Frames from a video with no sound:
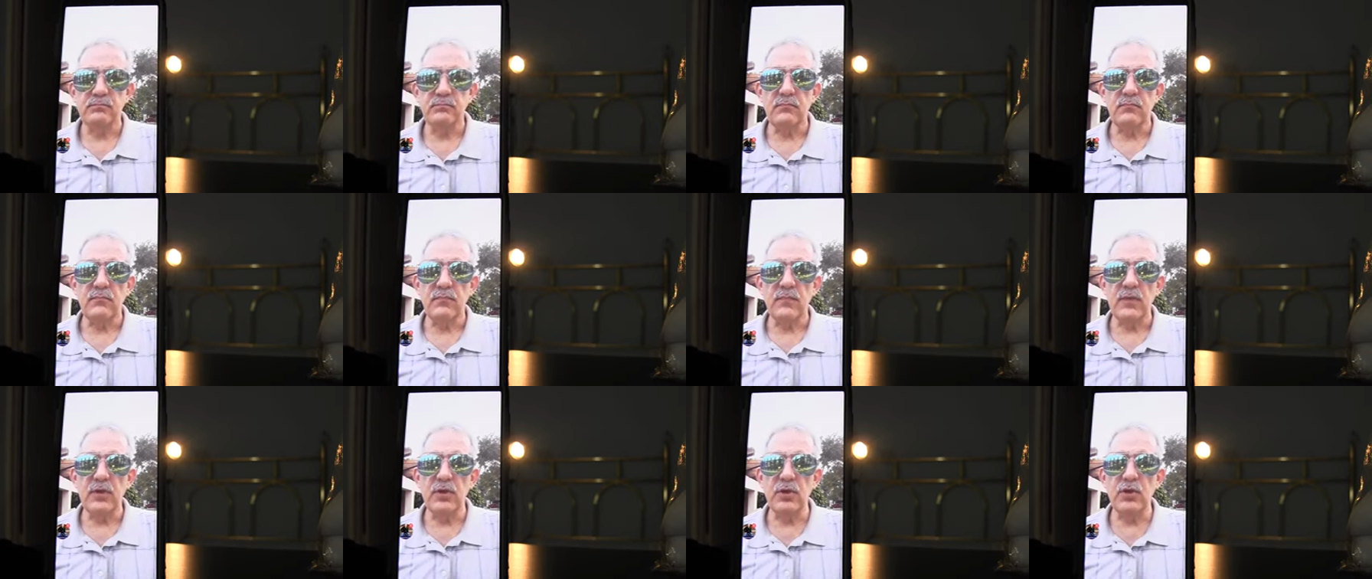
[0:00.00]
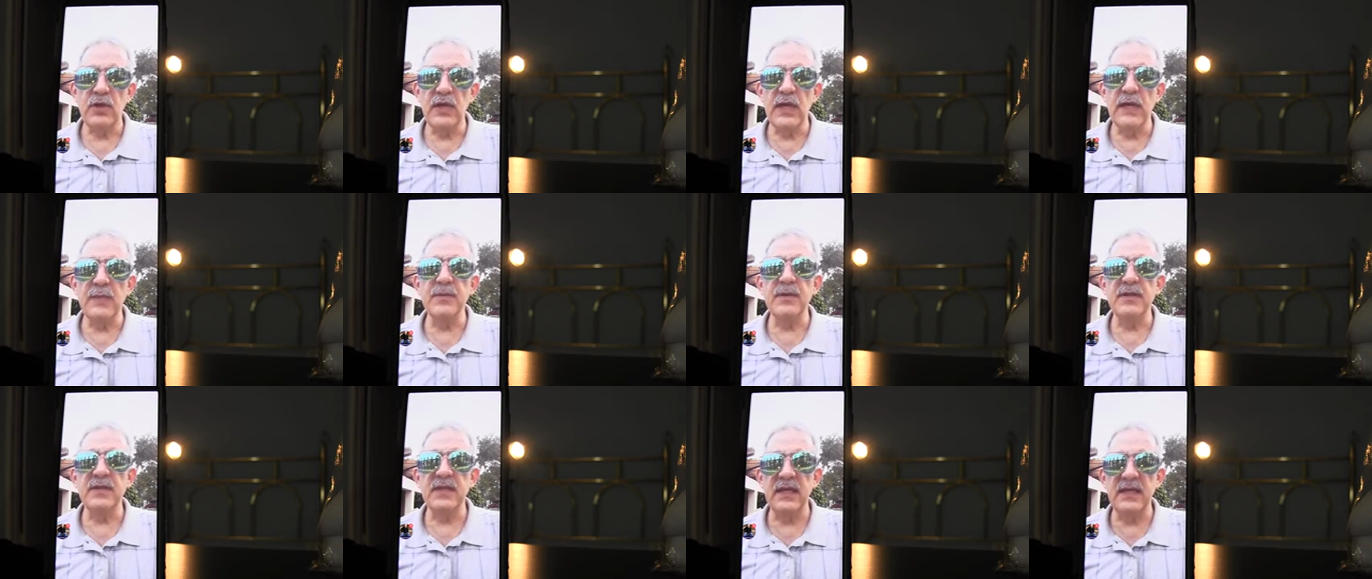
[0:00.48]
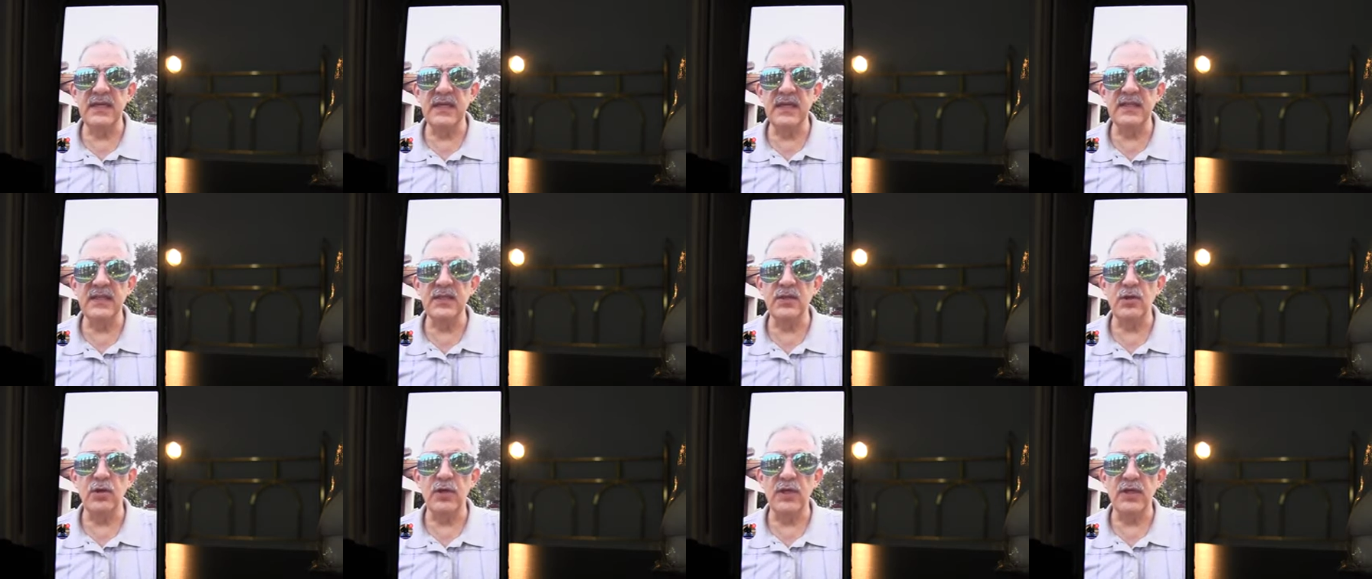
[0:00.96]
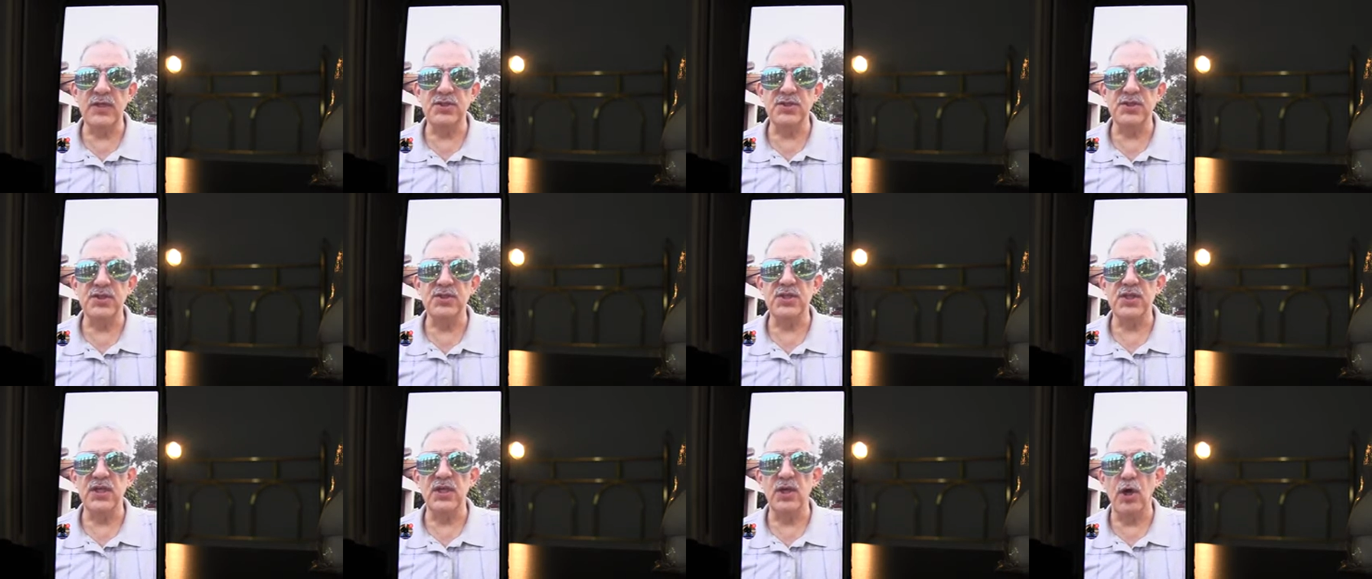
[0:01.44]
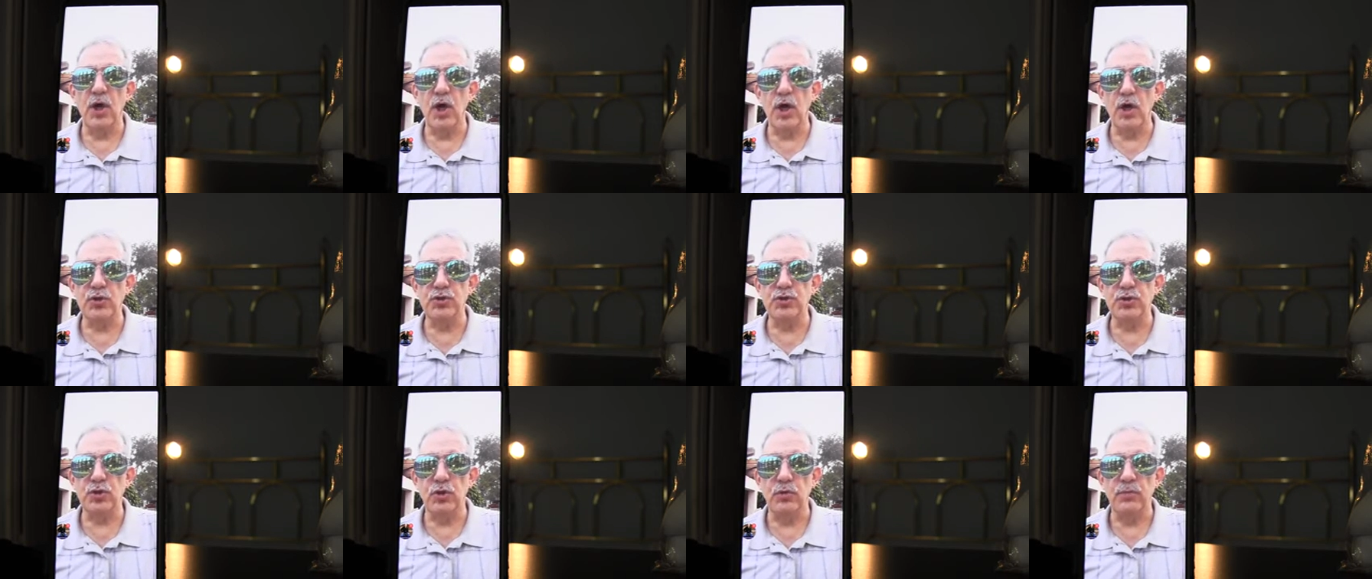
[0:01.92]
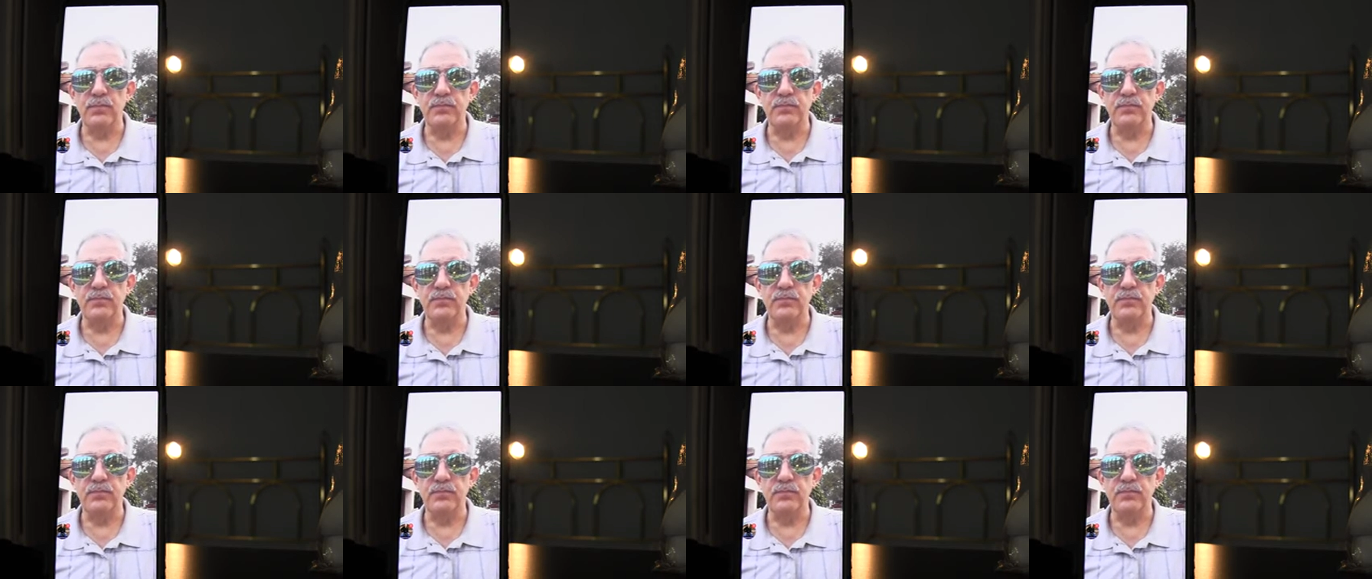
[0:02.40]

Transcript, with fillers: you name it, they need the donations. And also,